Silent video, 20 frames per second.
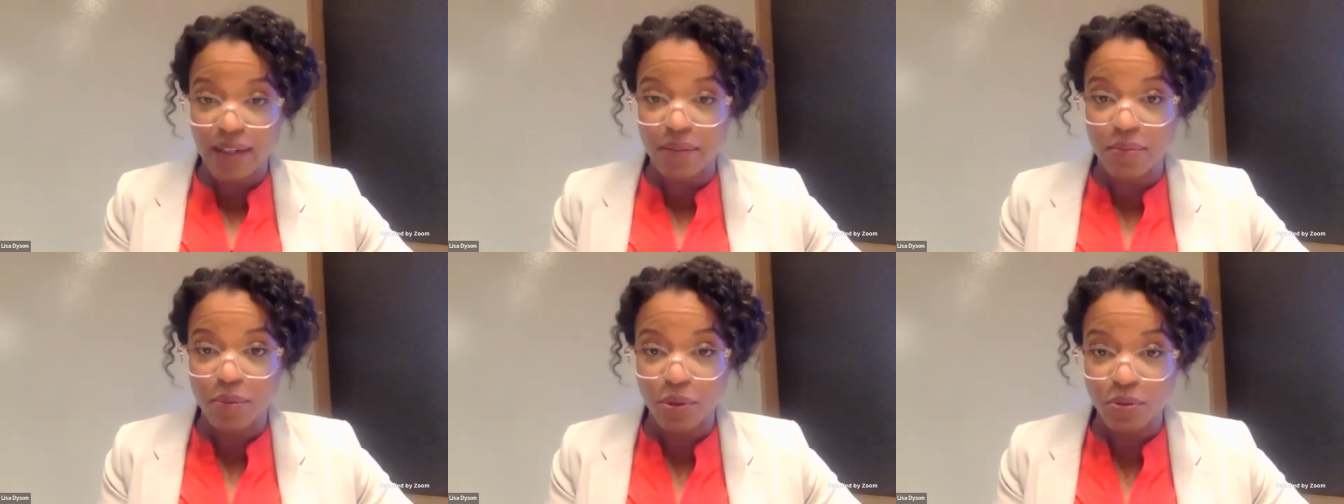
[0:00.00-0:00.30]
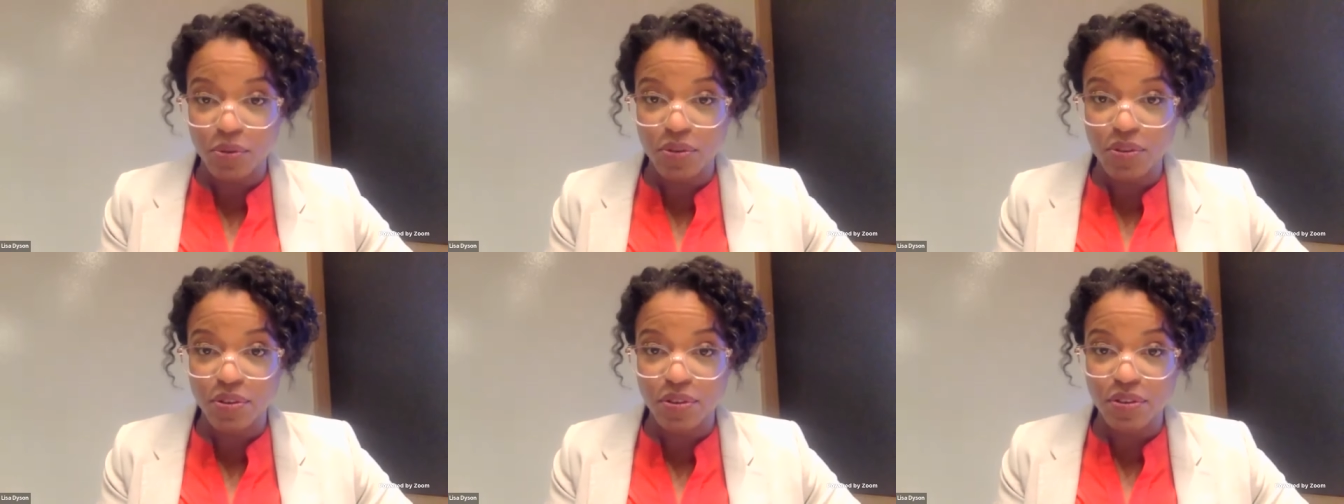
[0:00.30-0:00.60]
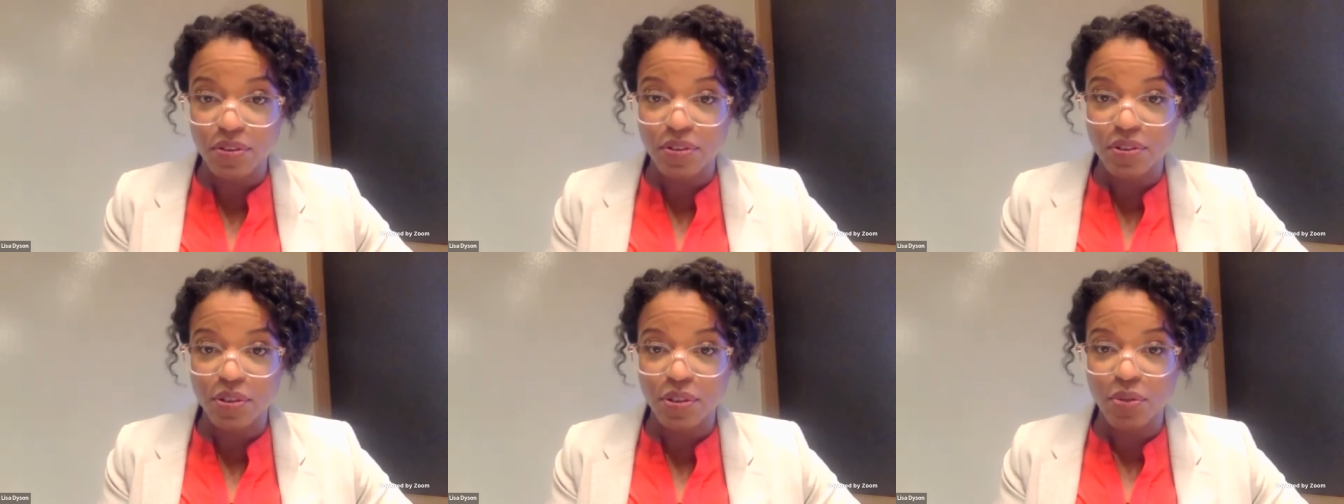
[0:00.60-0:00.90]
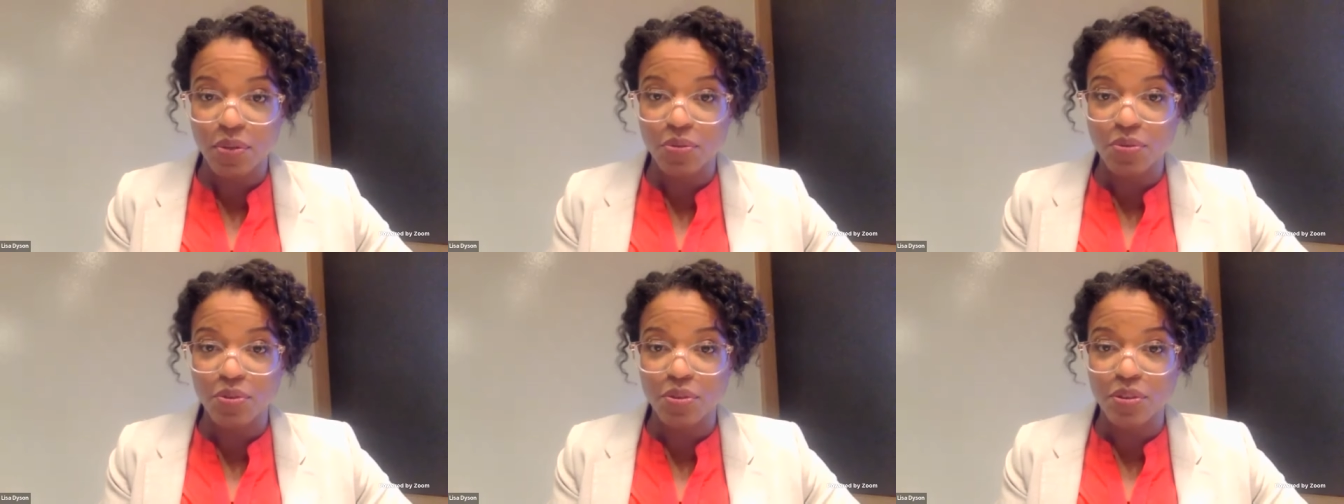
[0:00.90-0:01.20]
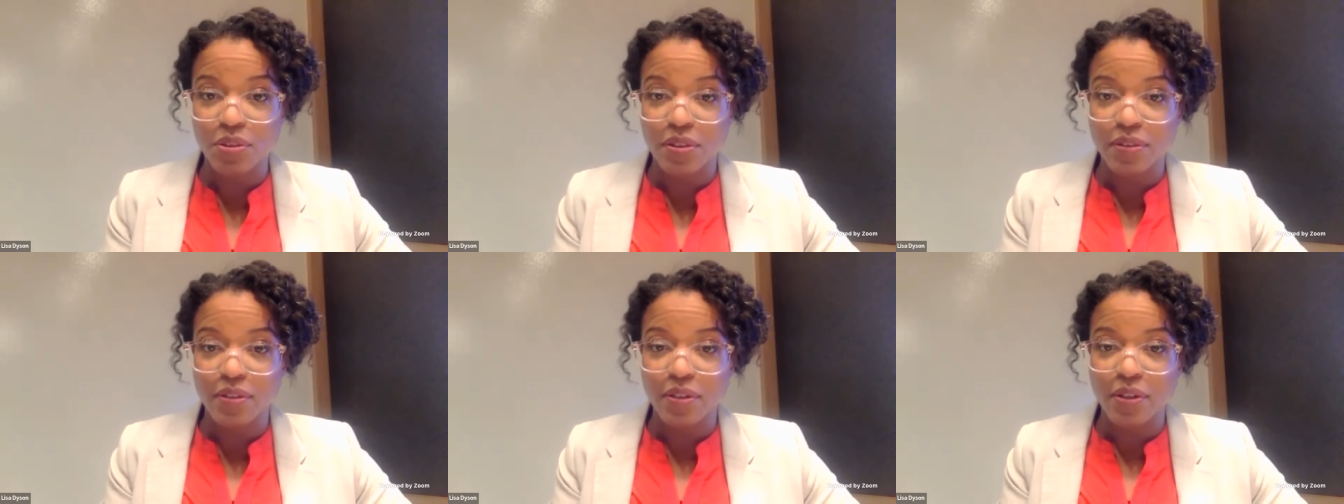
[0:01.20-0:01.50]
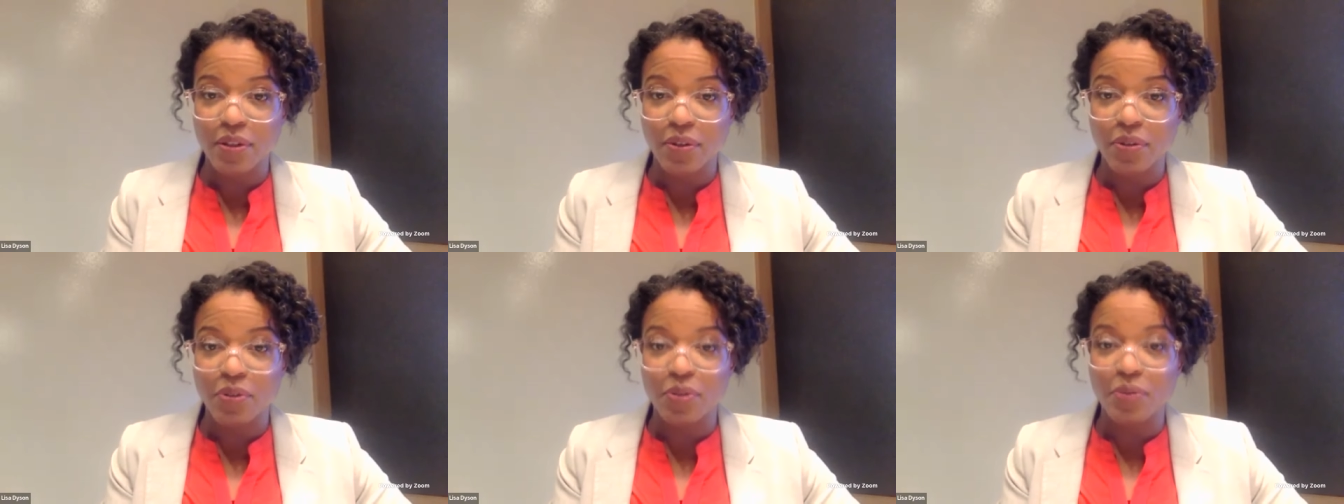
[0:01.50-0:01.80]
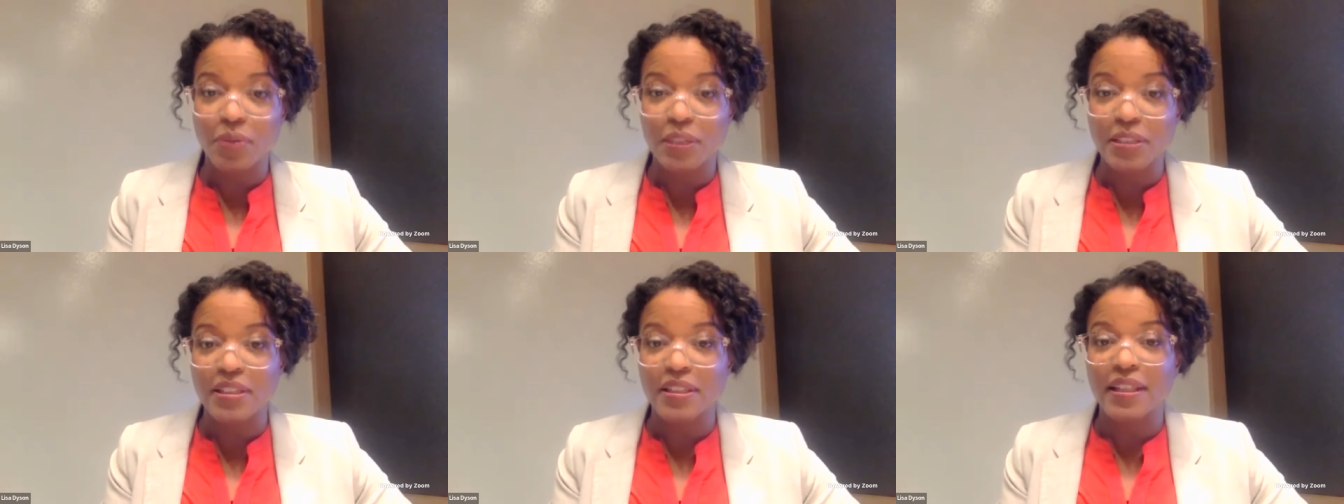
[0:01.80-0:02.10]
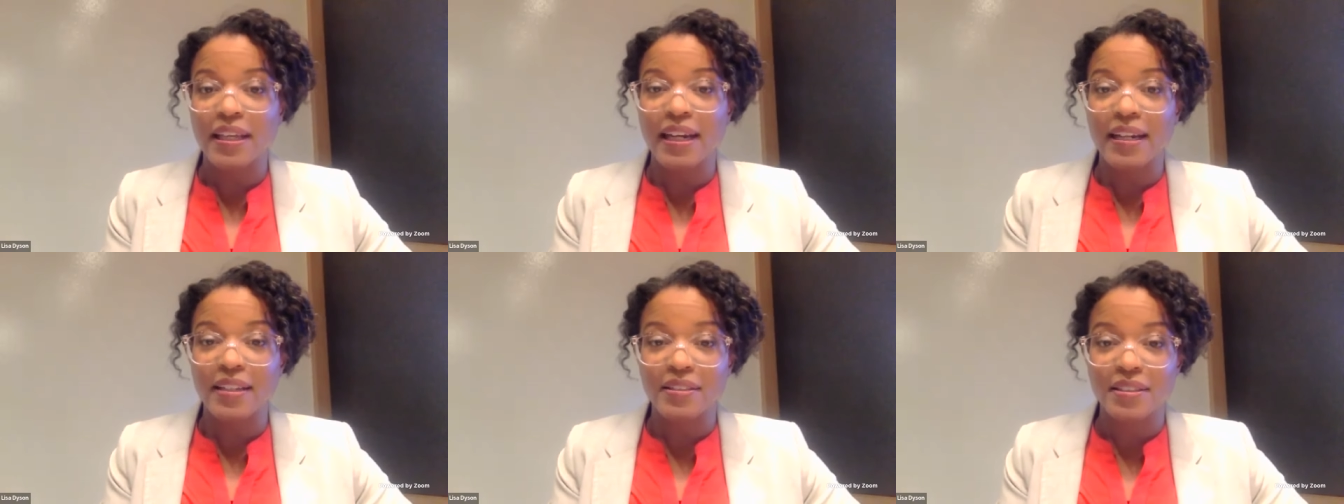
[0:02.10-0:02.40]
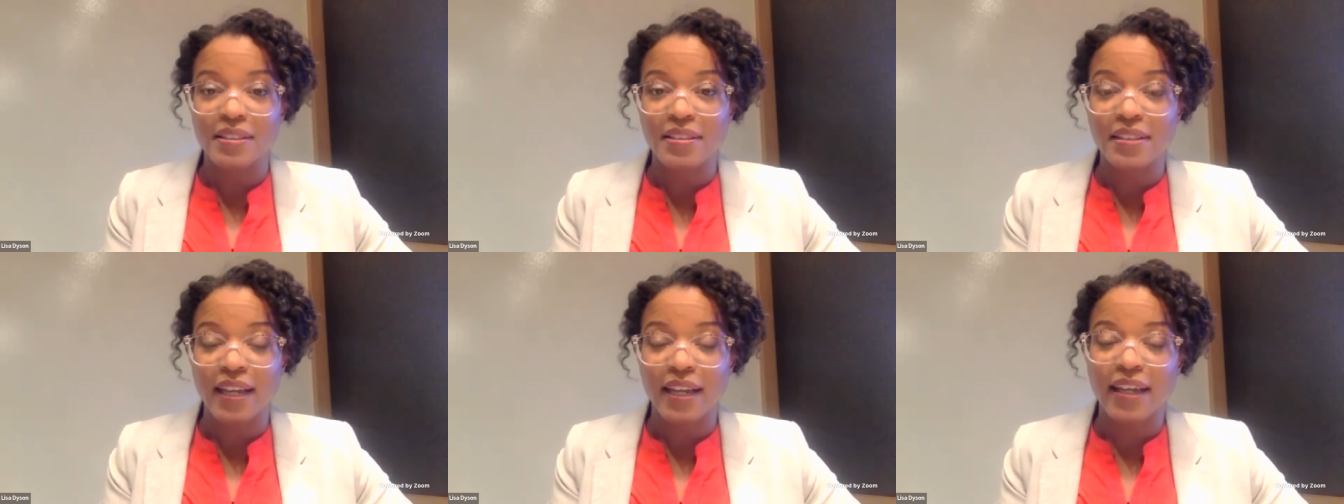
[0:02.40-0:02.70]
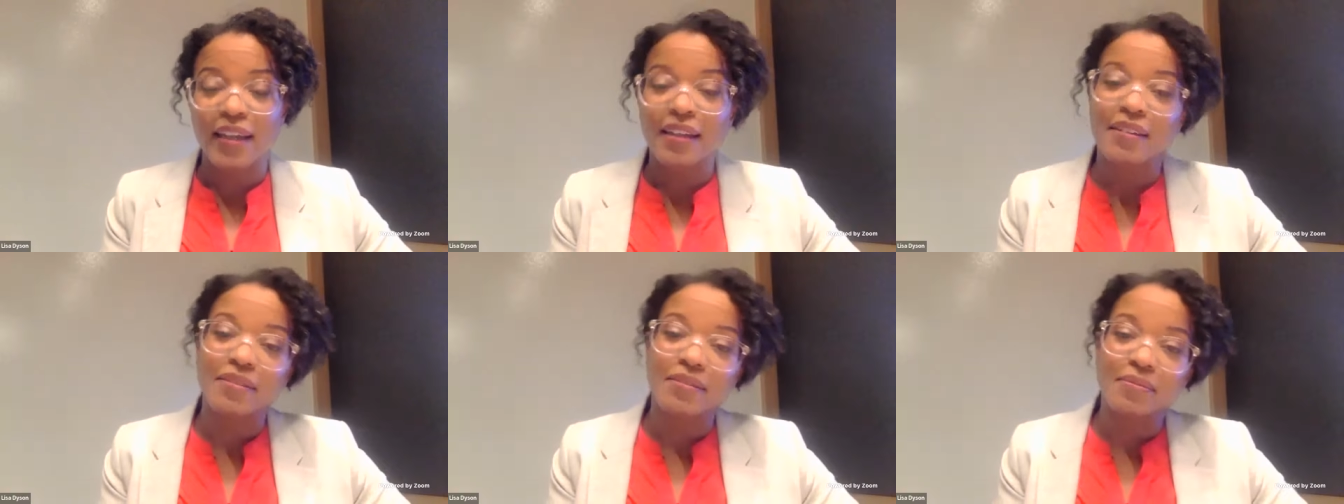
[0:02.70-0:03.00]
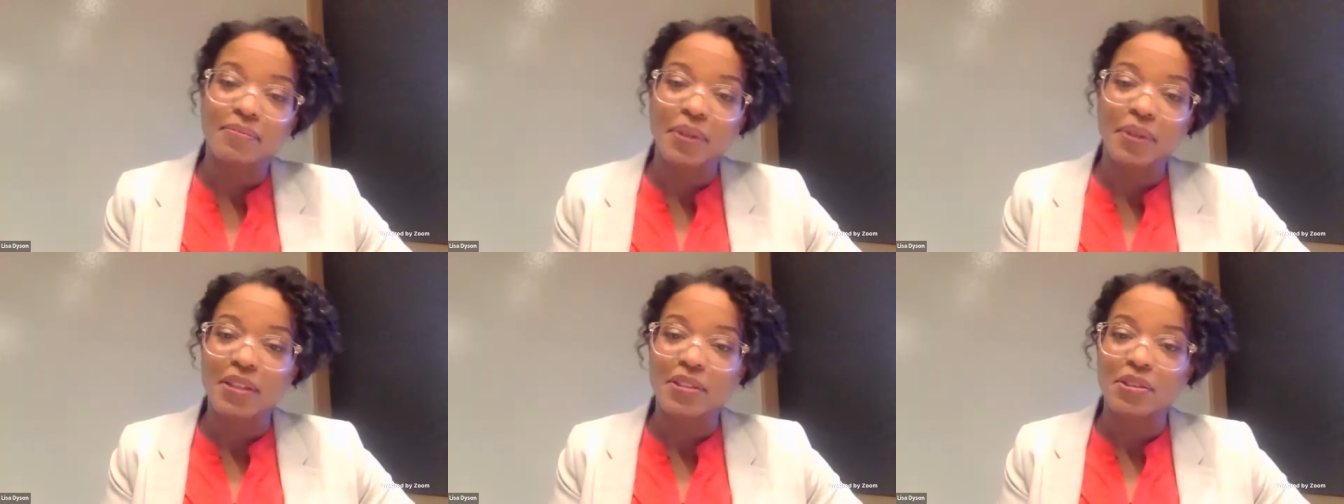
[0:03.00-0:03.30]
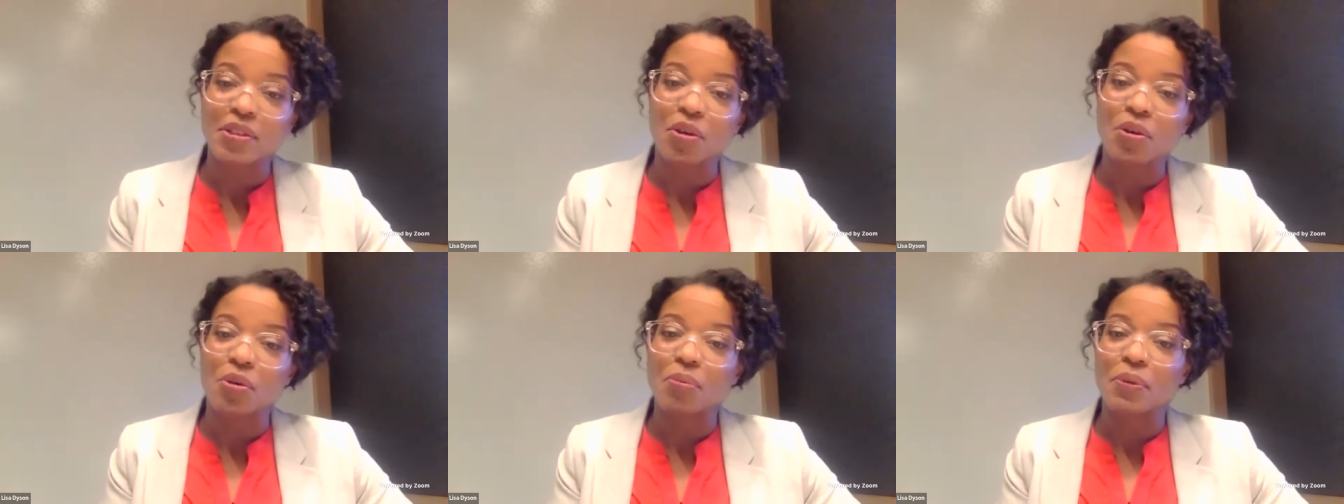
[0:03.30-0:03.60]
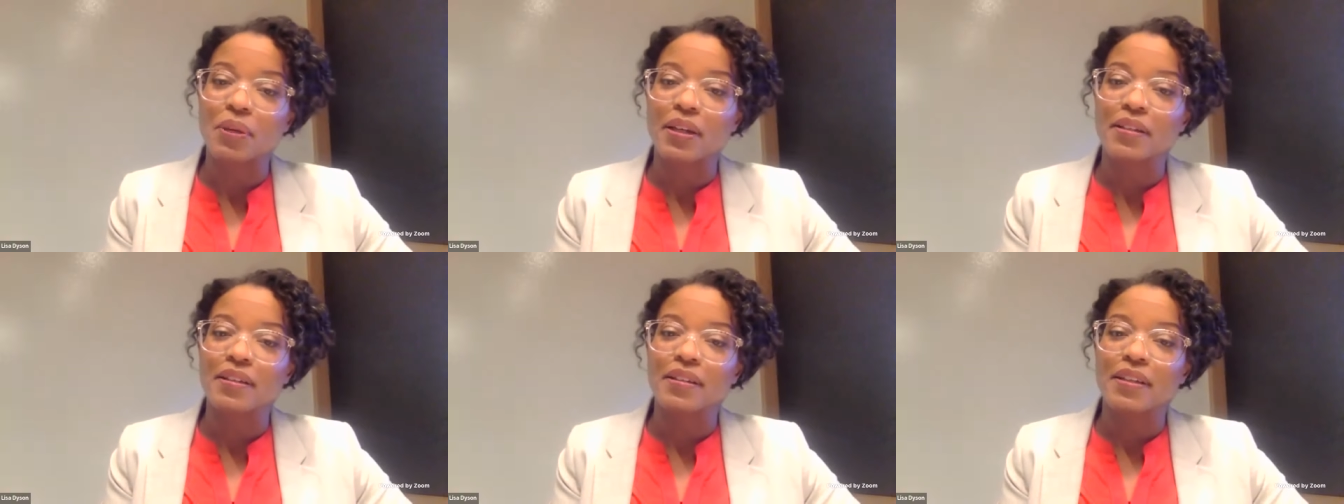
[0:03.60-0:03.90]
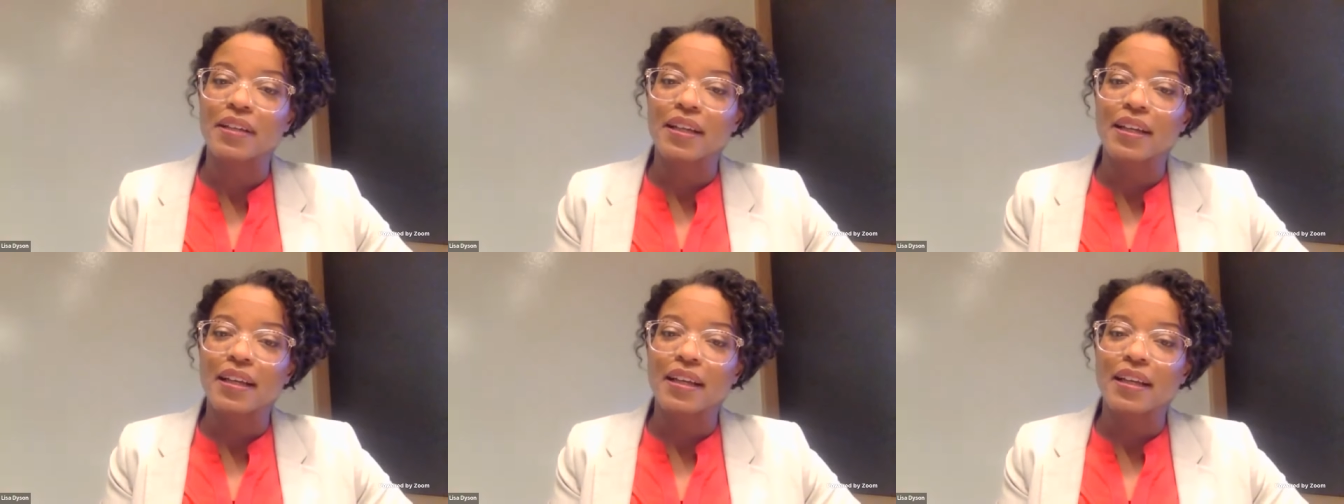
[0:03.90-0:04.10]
animals so you know you listed that as the second biggest culprit